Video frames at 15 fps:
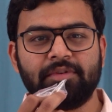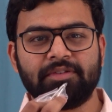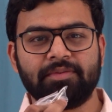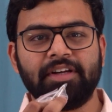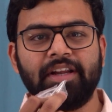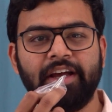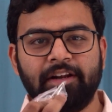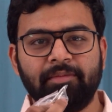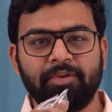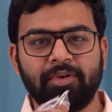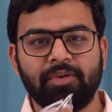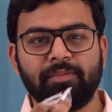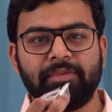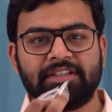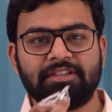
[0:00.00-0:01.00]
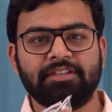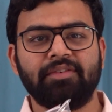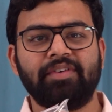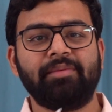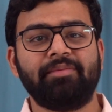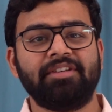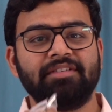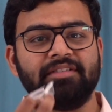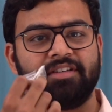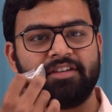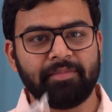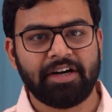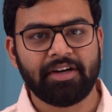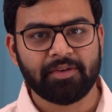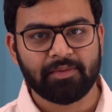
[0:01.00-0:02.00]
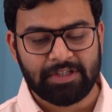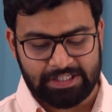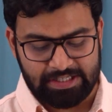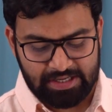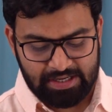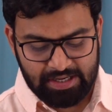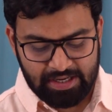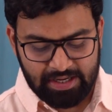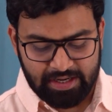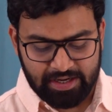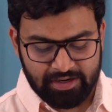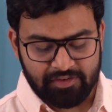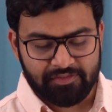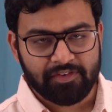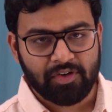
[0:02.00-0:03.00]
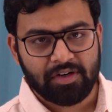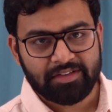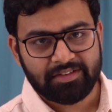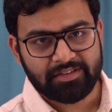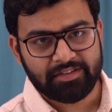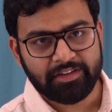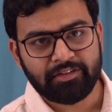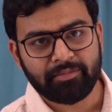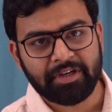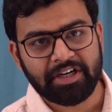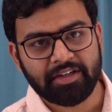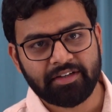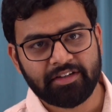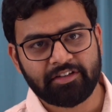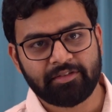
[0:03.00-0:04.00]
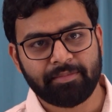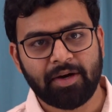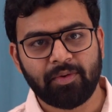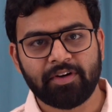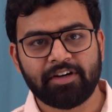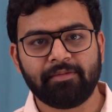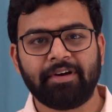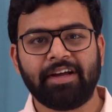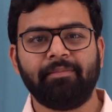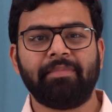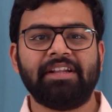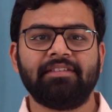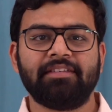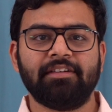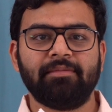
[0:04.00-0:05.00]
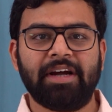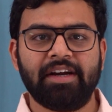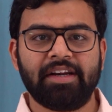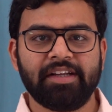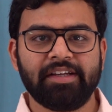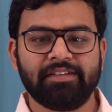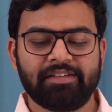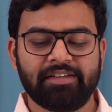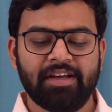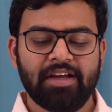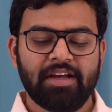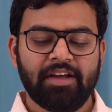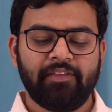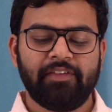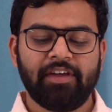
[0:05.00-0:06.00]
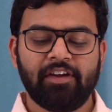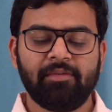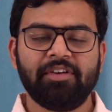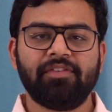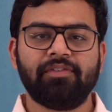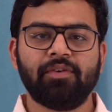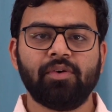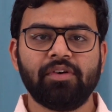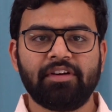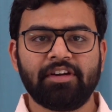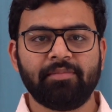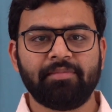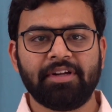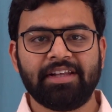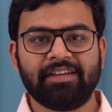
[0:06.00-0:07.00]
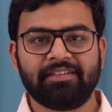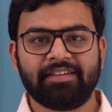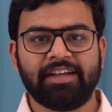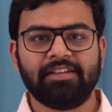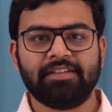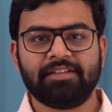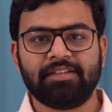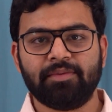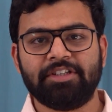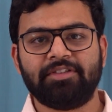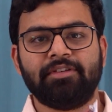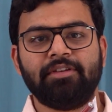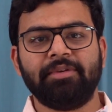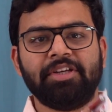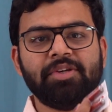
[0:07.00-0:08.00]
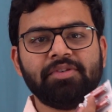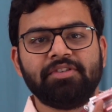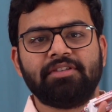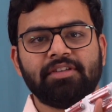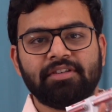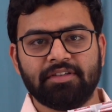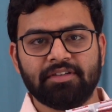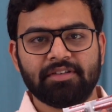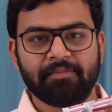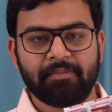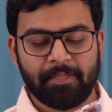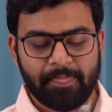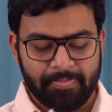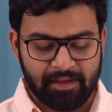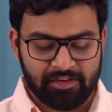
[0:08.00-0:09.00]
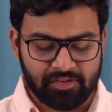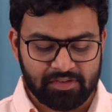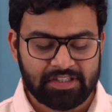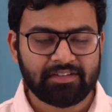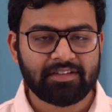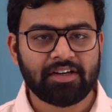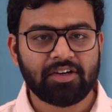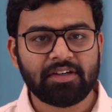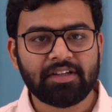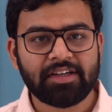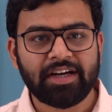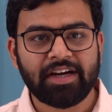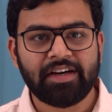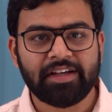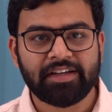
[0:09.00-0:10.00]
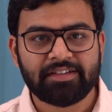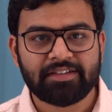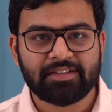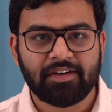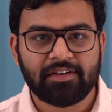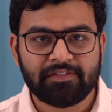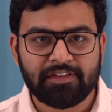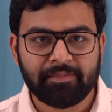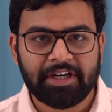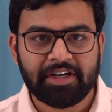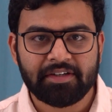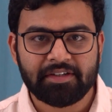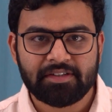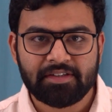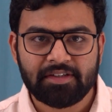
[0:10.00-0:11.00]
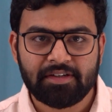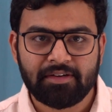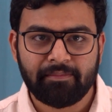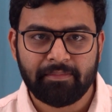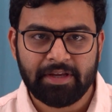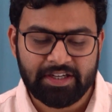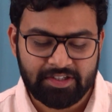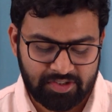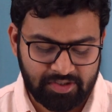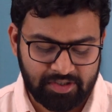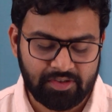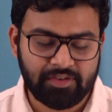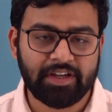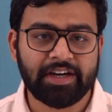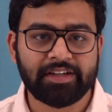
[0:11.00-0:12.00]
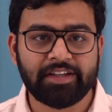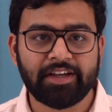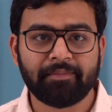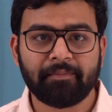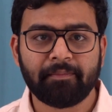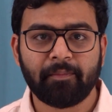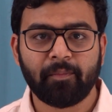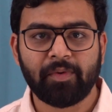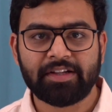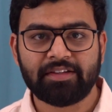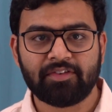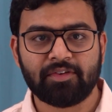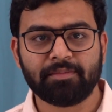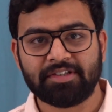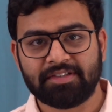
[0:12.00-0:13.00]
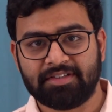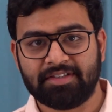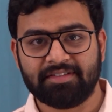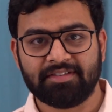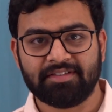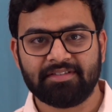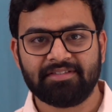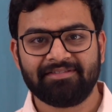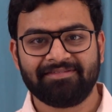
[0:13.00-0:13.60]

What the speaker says: which will help you to measure the vibration in a better way. And of course, this meter is powered by pencil batteries. There will be 4 AAA cells which will be used here. So these are all the contents of the meter. Make sure you get them once you purchase it.